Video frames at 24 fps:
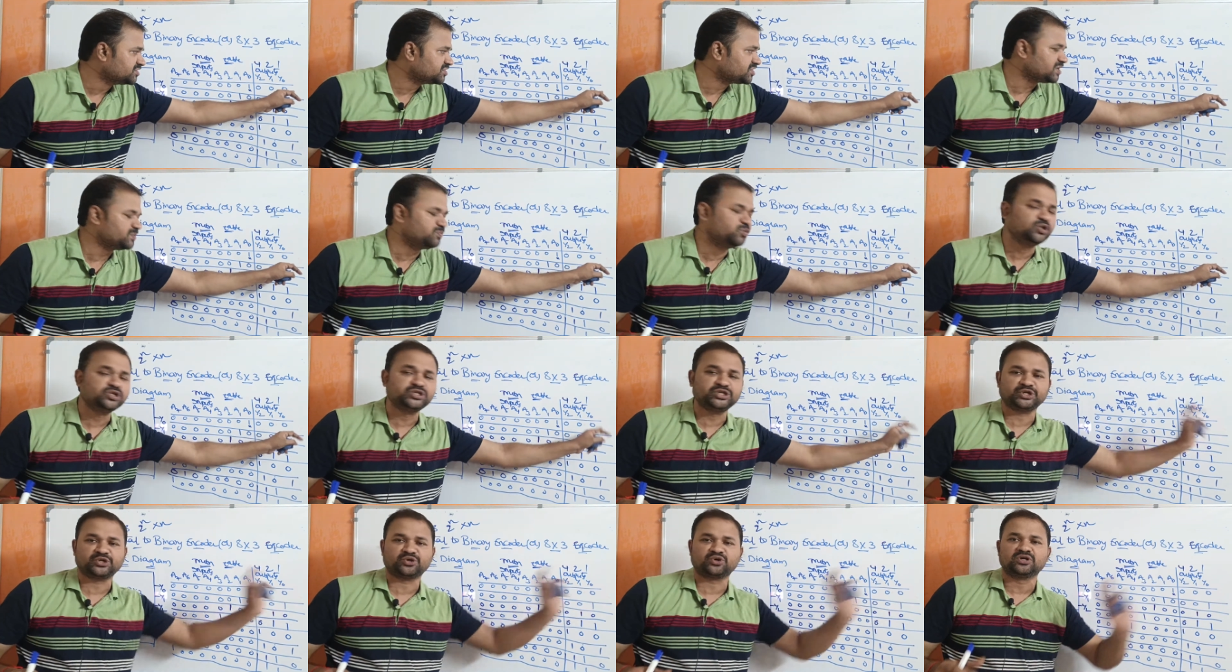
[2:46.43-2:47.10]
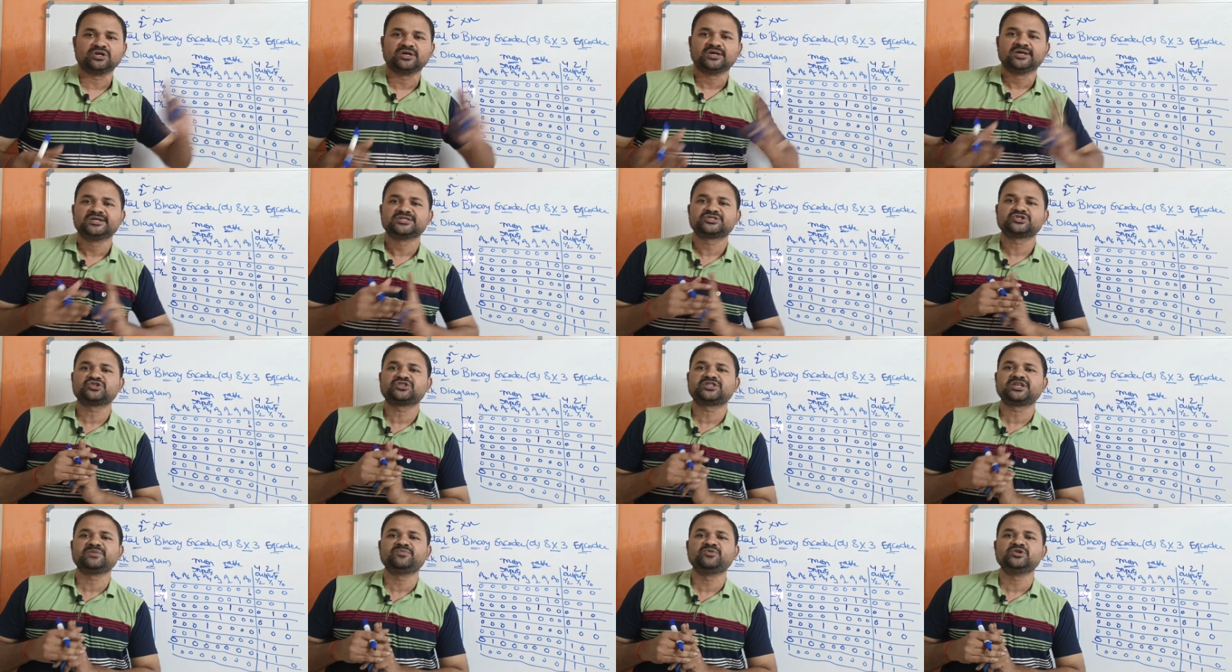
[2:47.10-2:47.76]
000.
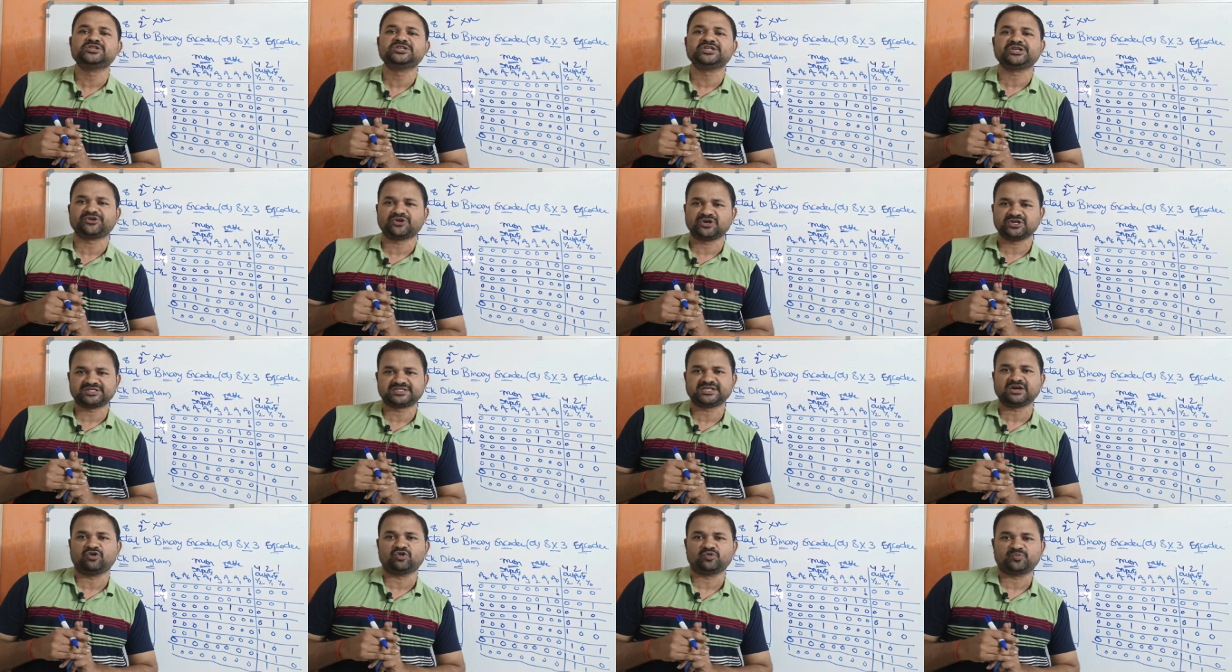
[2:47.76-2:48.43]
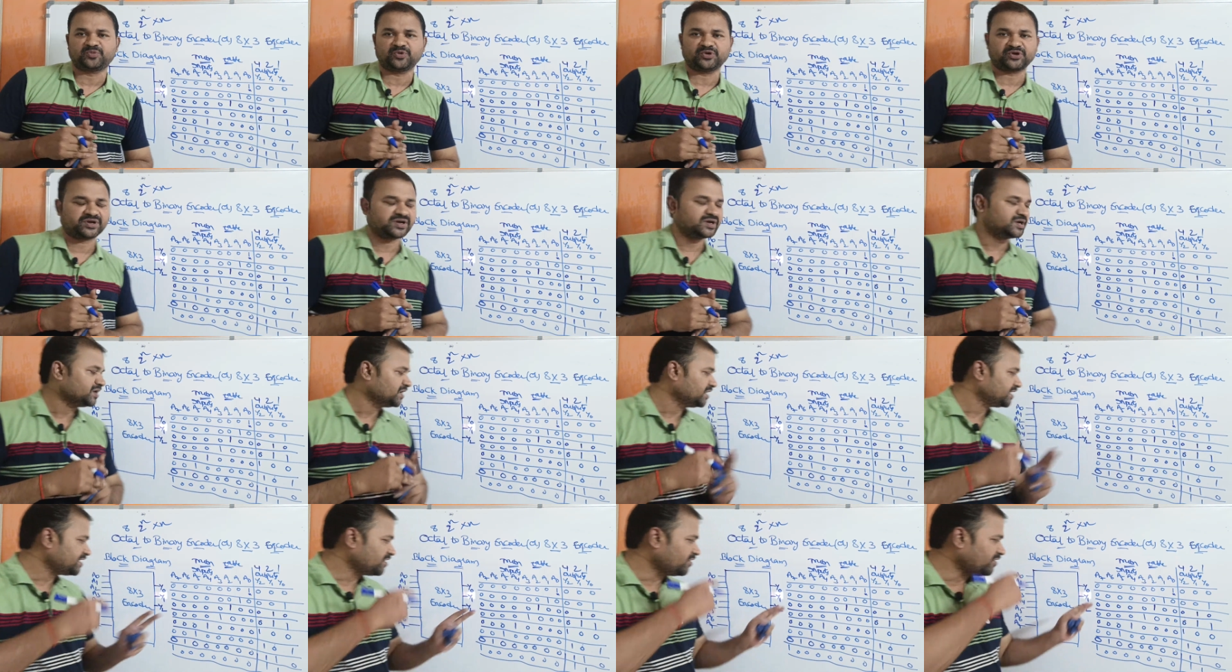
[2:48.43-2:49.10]
So 000 is the output.
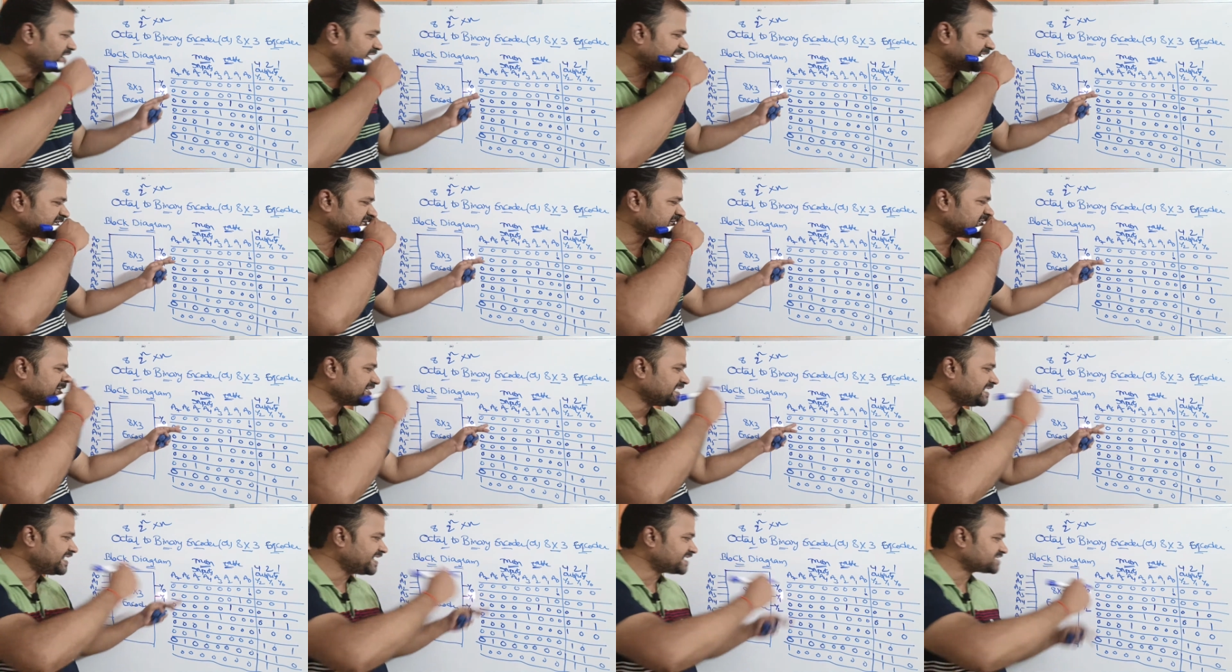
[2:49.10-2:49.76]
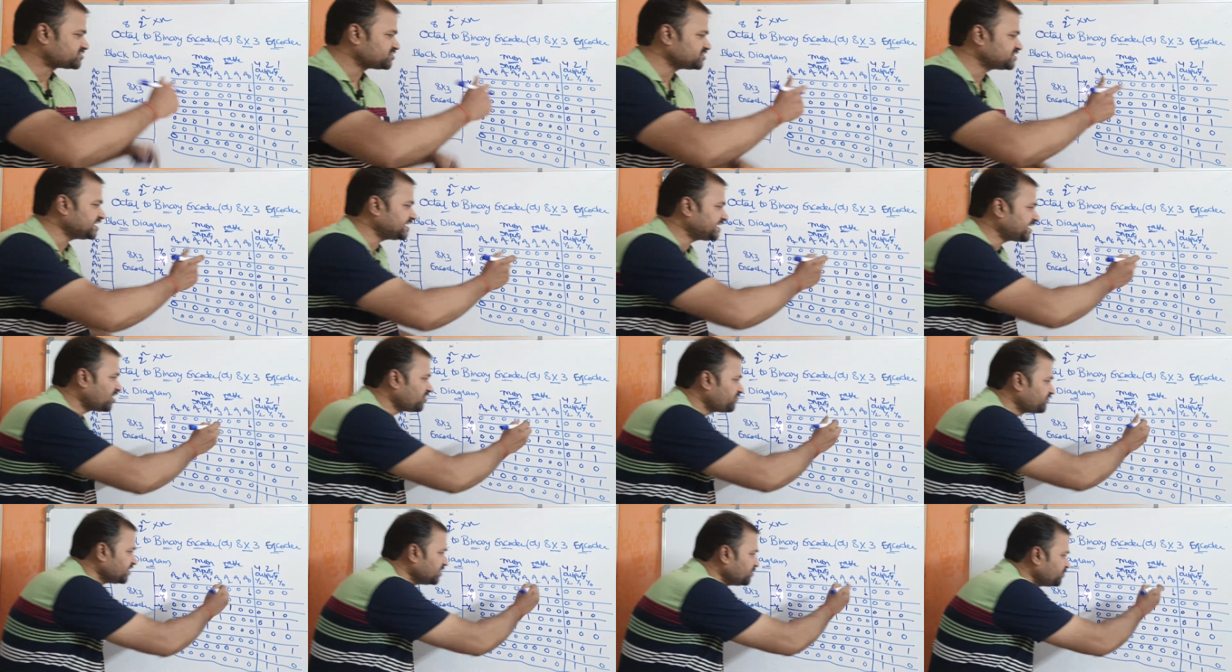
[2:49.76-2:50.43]
Now let us see the next set
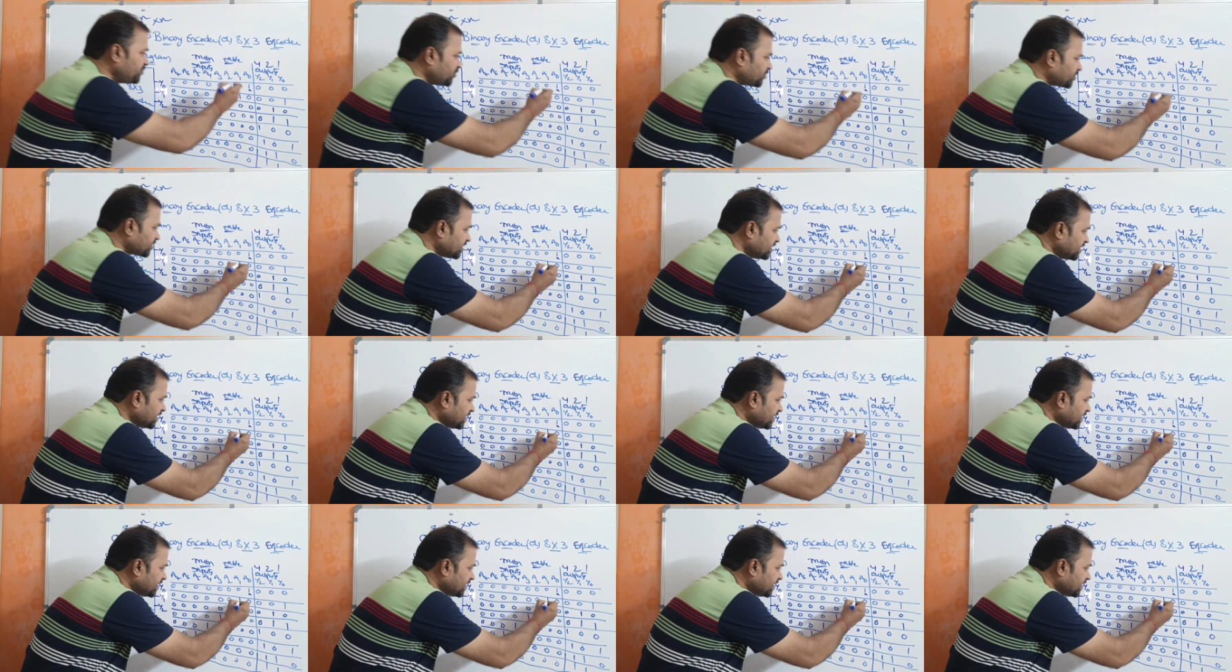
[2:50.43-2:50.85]
of input.